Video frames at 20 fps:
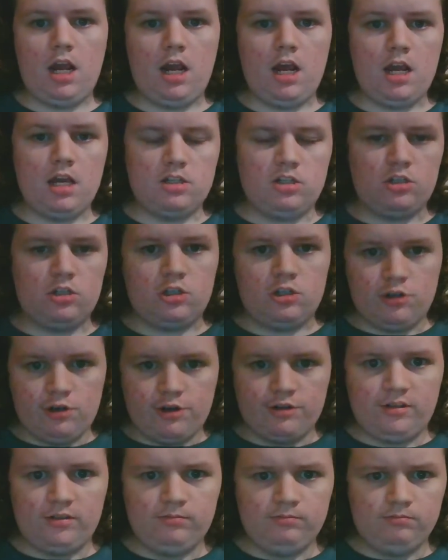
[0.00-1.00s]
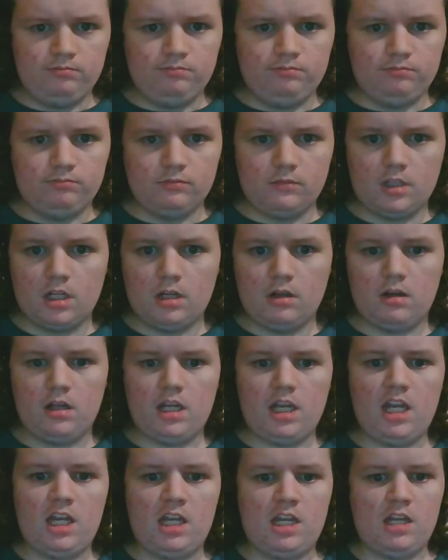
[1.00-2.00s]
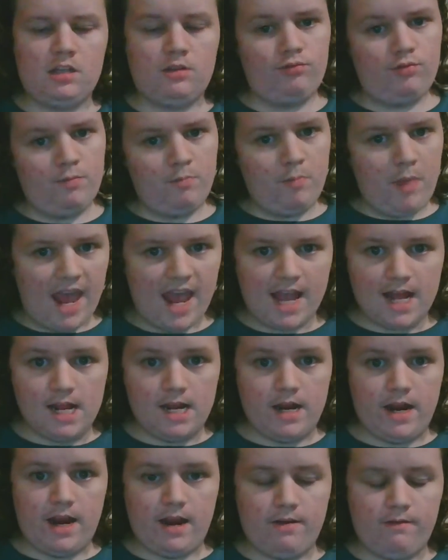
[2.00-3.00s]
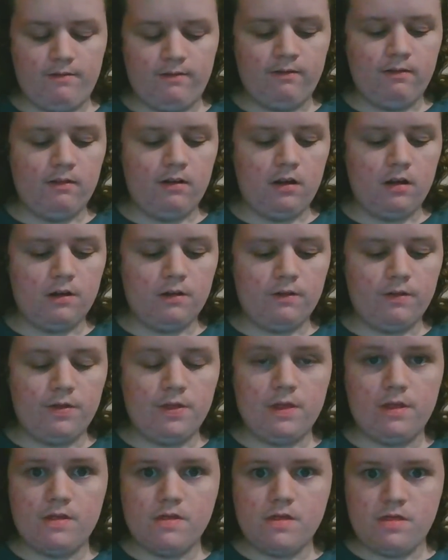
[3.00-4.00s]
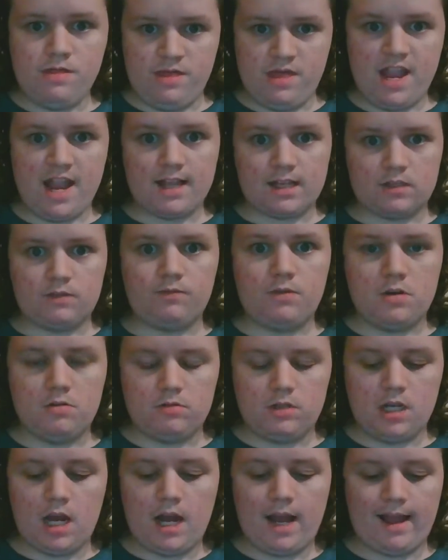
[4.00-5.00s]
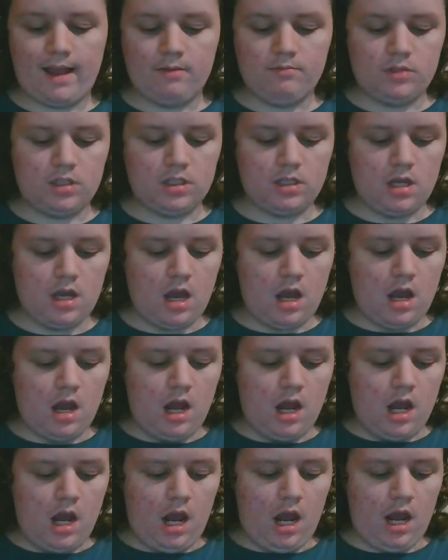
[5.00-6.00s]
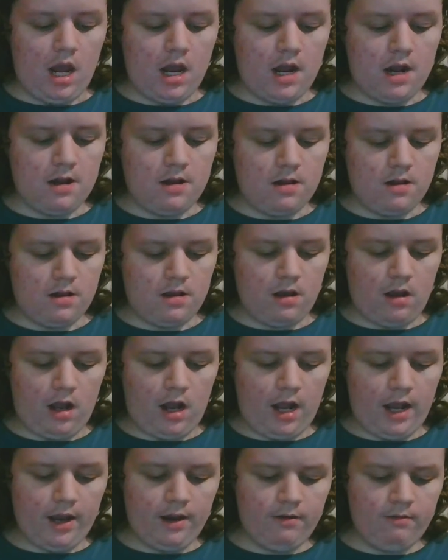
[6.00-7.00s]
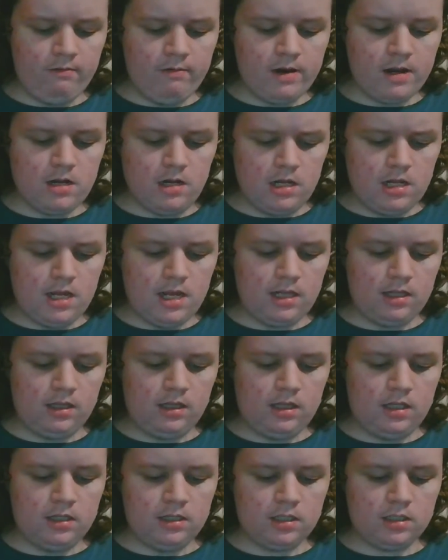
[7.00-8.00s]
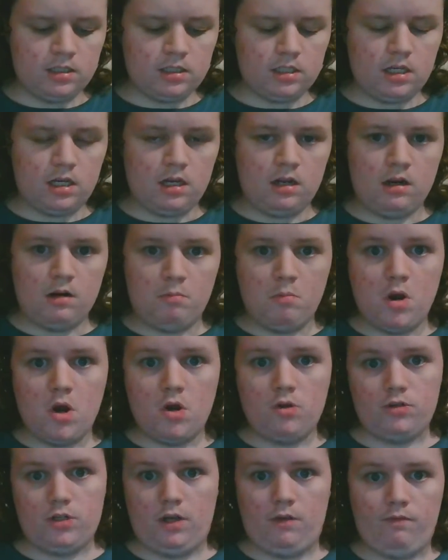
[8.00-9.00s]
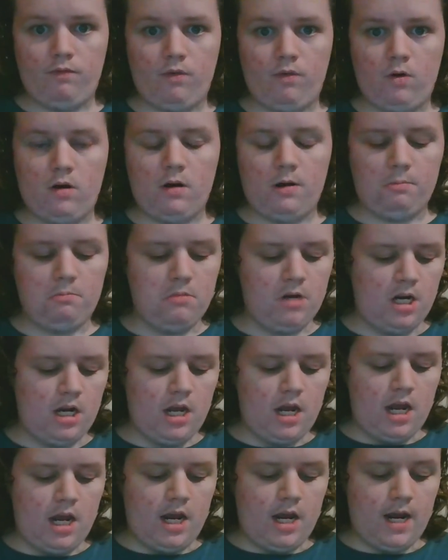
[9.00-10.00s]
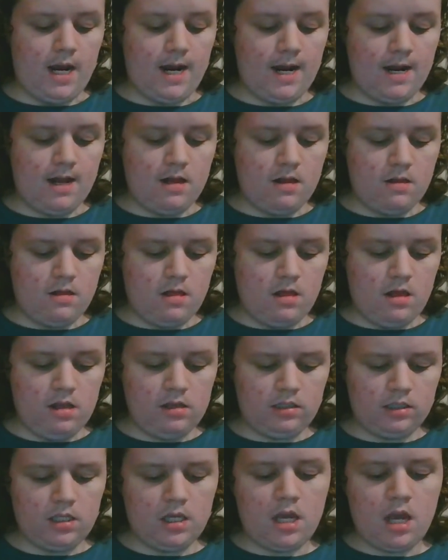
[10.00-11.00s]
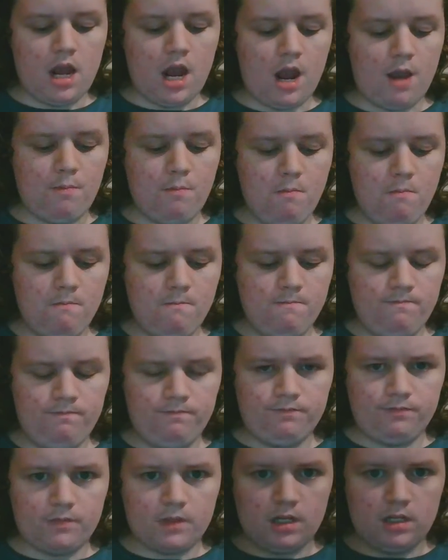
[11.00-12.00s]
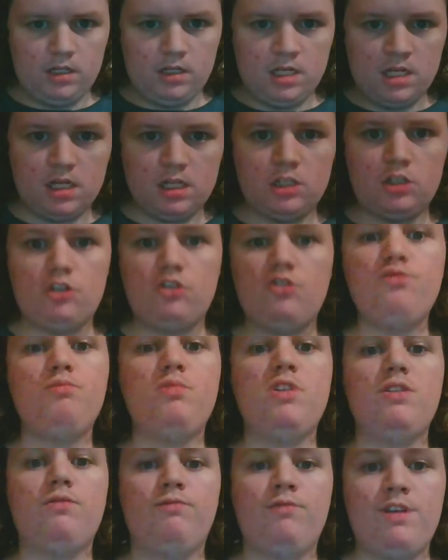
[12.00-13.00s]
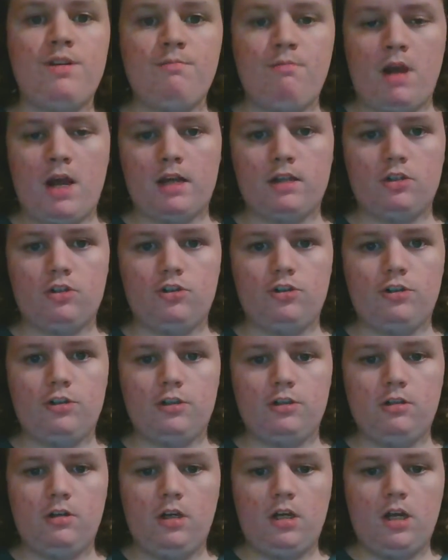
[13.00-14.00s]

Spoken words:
is good. It gets repetitive next few times. And I redid this in emoji form. And this game needs to be remastered